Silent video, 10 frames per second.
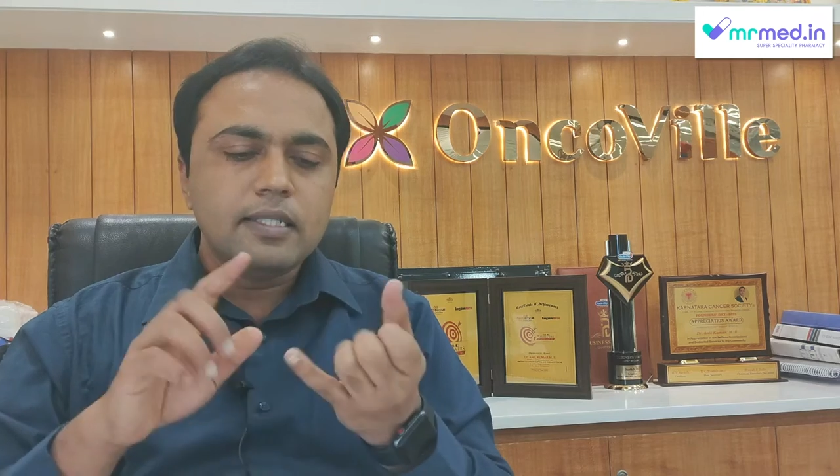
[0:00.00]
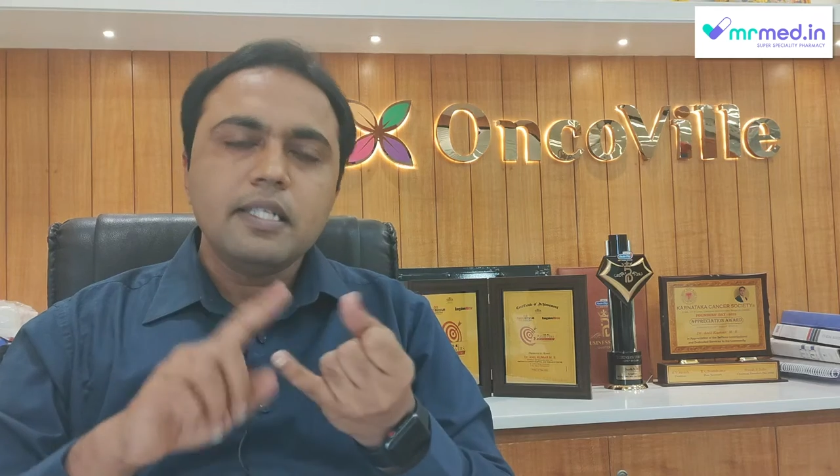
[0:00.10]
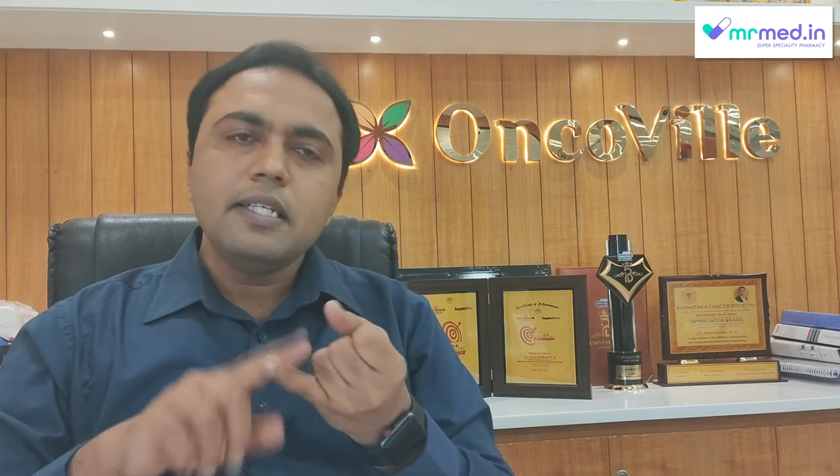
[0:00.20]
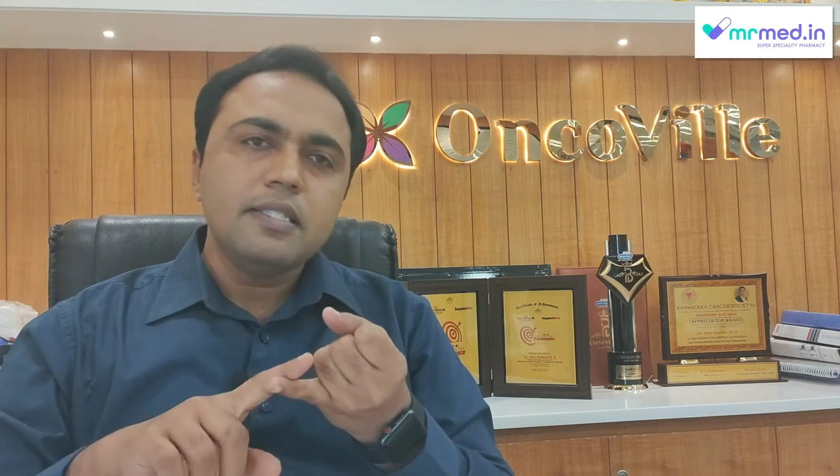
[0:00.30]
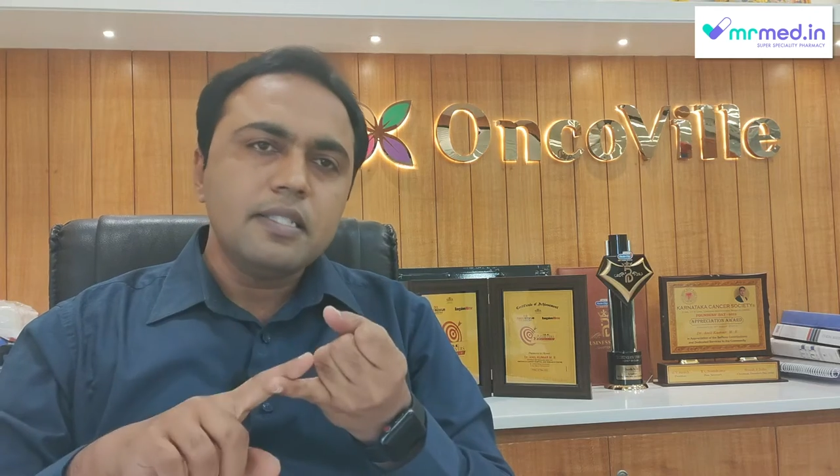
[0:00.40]

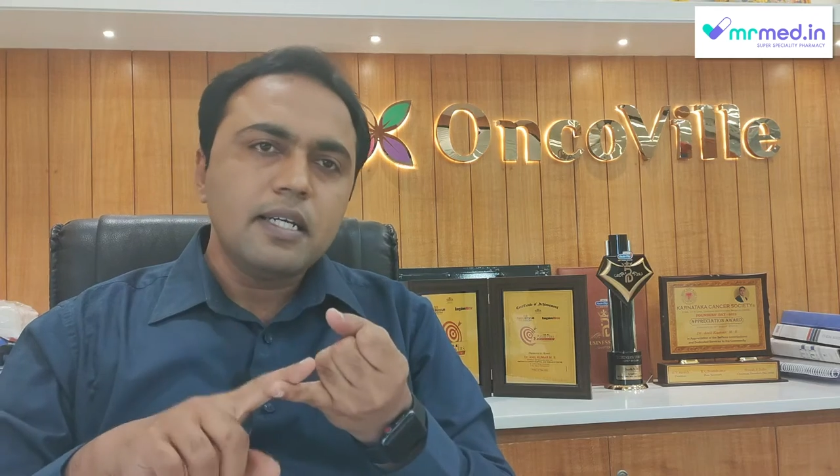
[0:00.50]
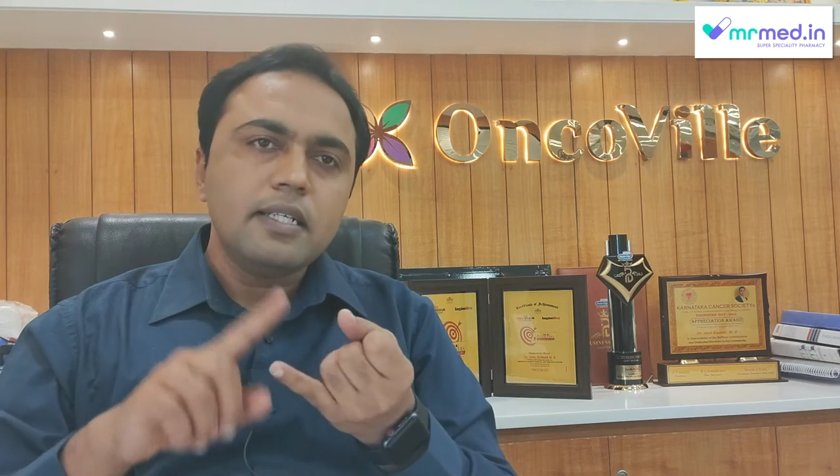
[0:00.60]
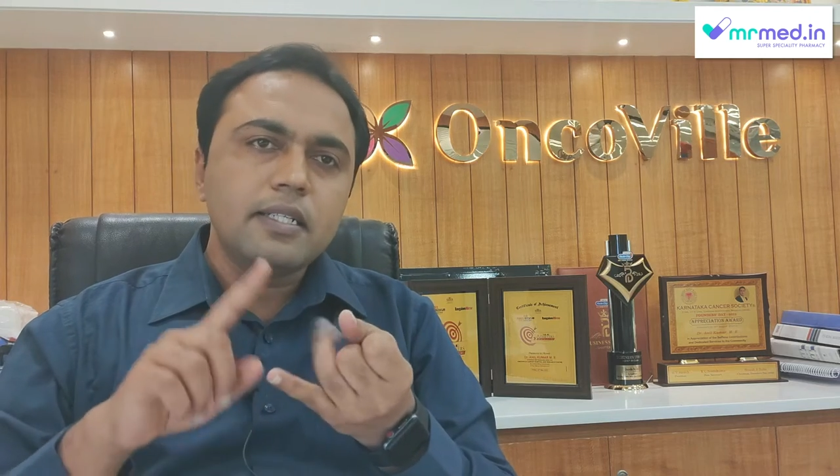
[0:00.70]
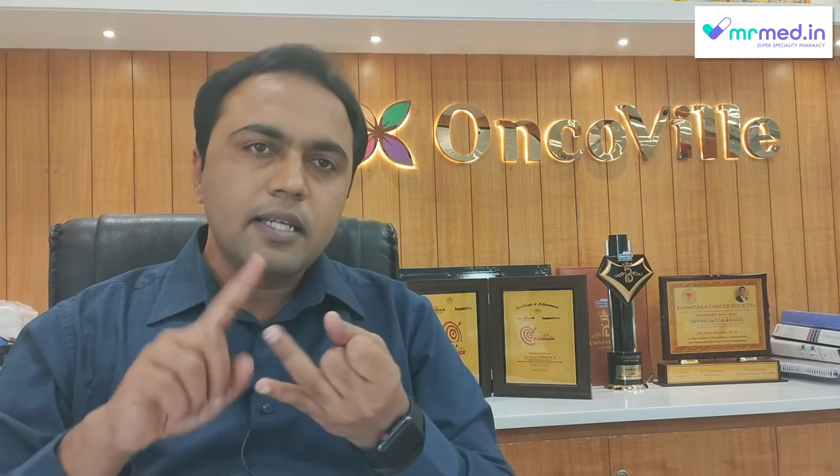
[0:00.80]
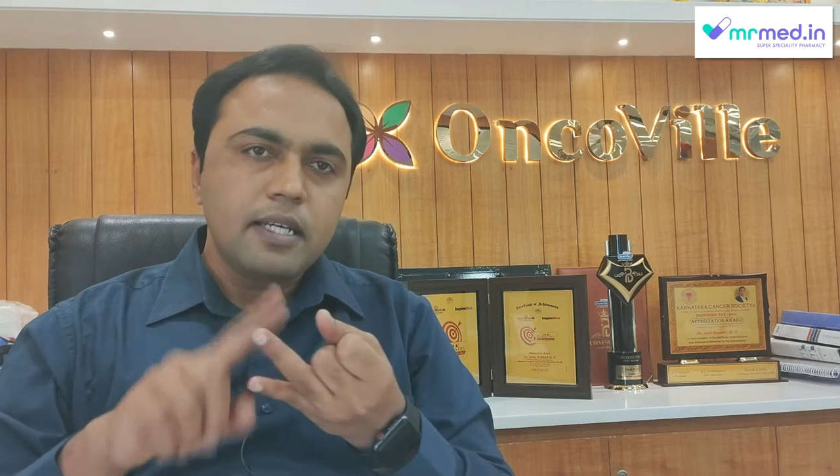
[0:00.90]
3D
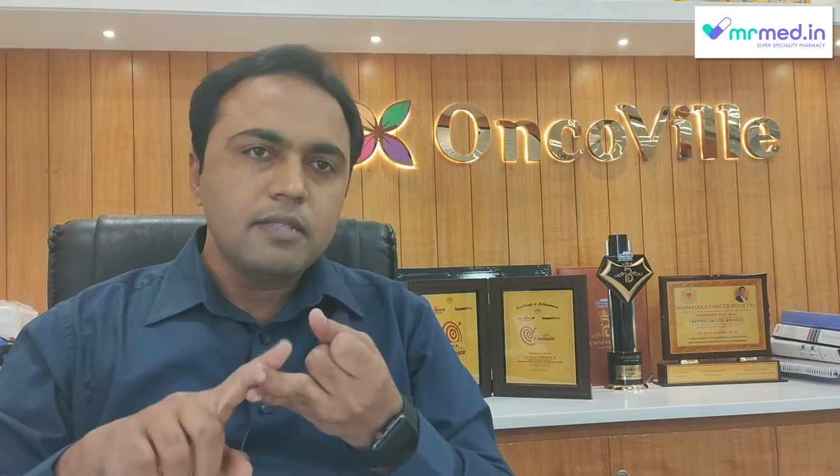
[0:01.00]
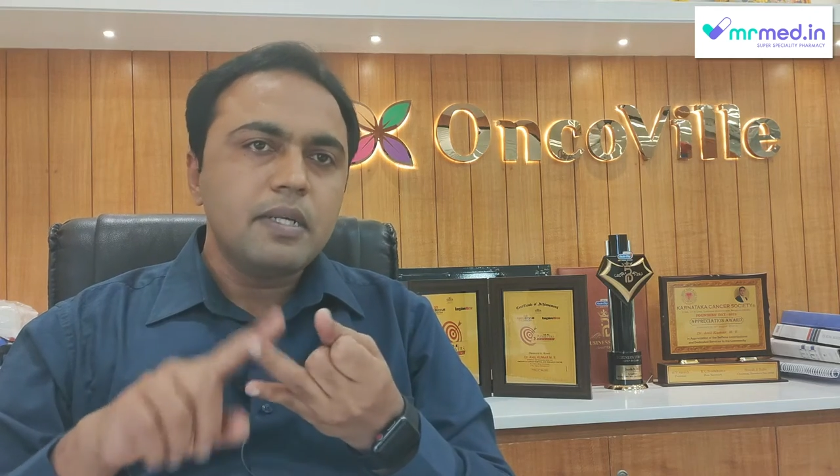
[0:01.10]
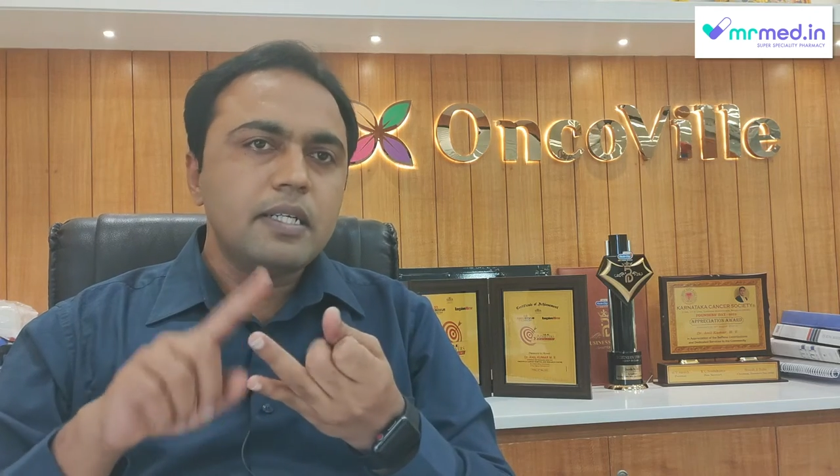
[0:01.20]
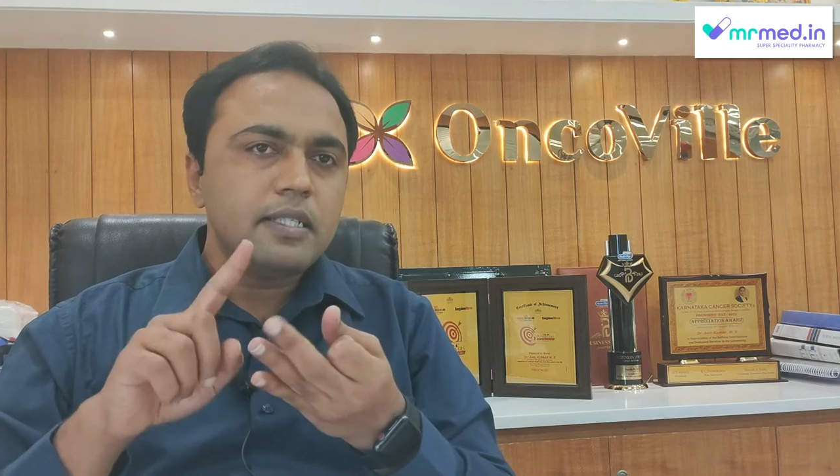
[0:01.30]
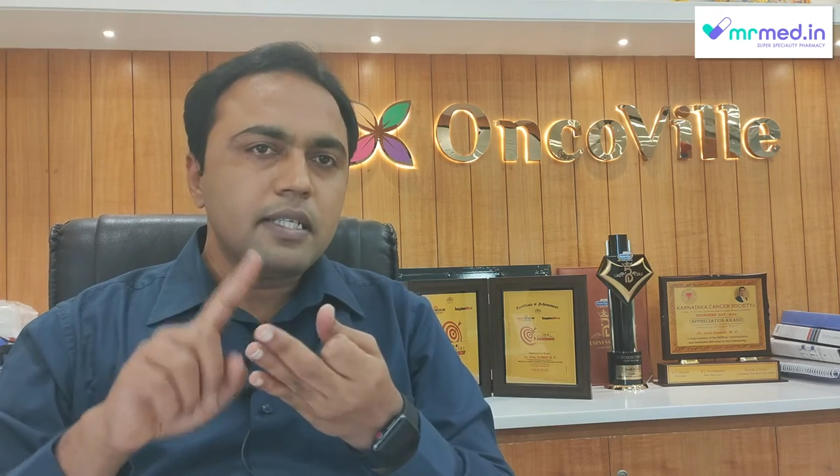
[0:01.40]
CRT, IMRT,